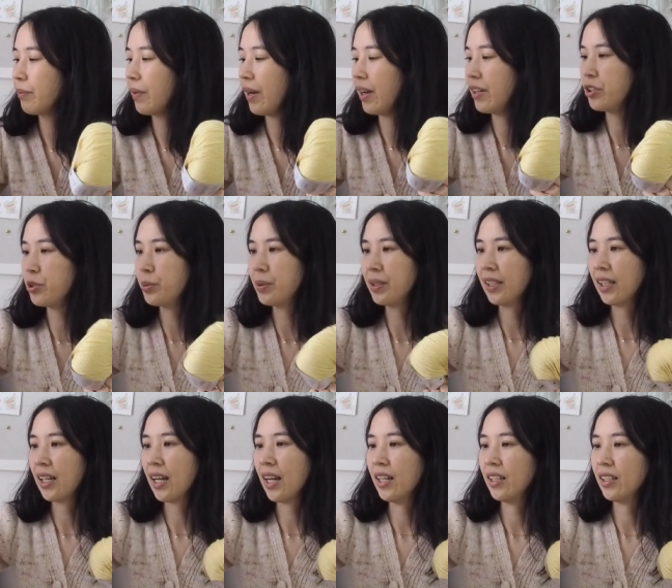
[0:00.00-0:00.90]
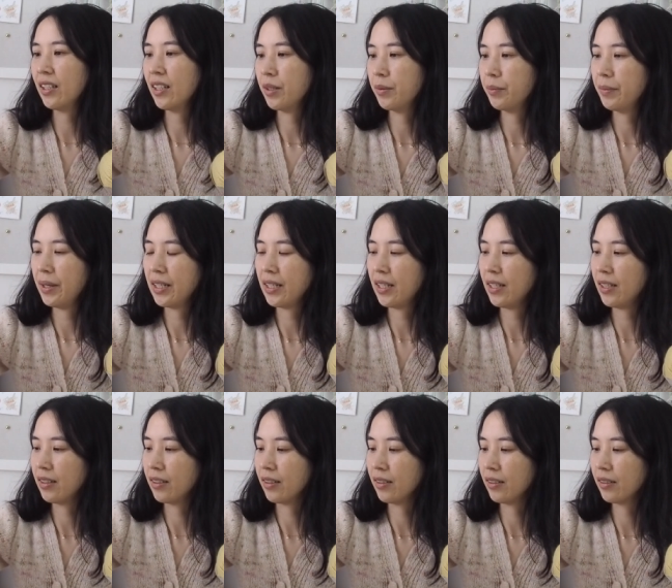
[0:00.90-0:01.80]
undoing the cardigan and
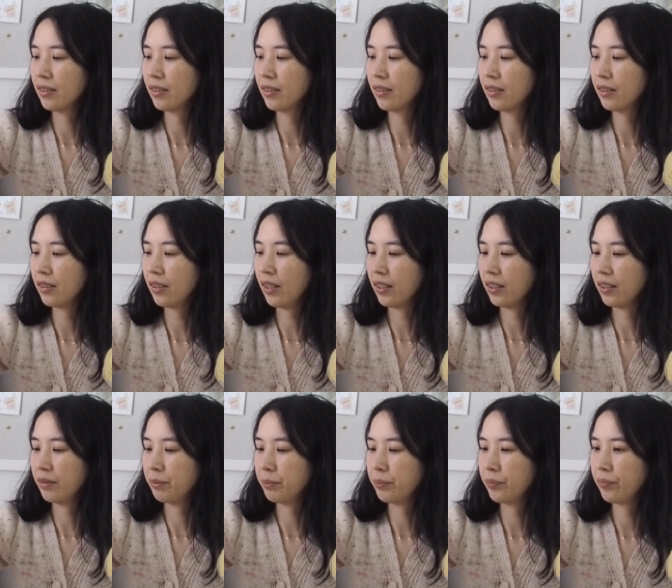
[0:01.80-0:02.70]
making like a